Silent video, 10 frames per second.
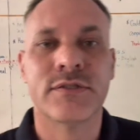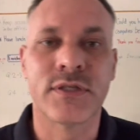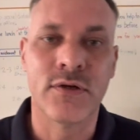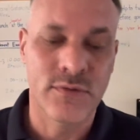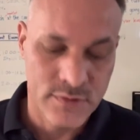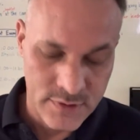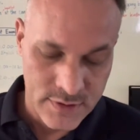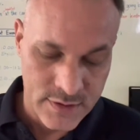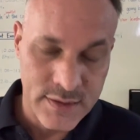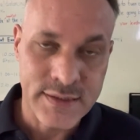So
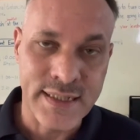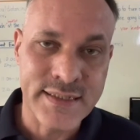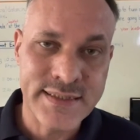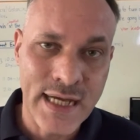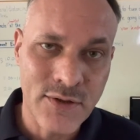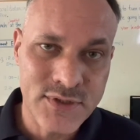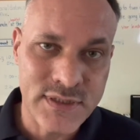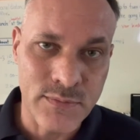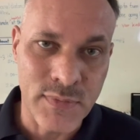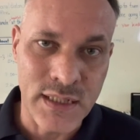they sound
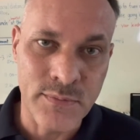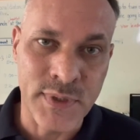similar,